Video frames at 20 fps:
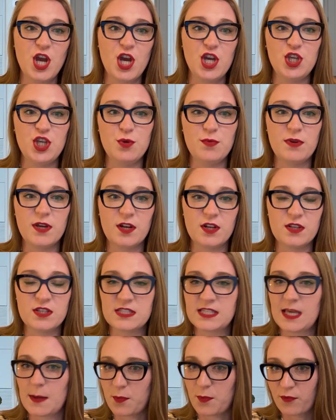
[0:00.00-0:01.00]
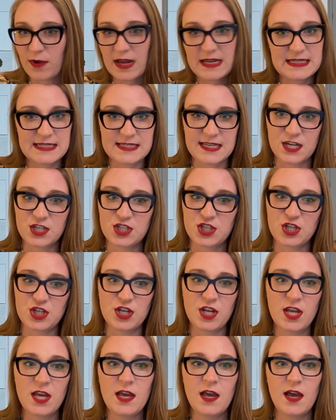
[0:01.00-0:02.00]
you can skip right to section
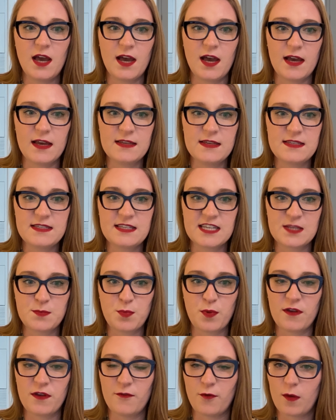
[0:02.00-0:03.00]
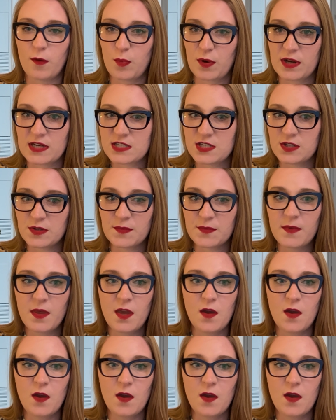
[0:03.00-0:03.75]
6.4.2,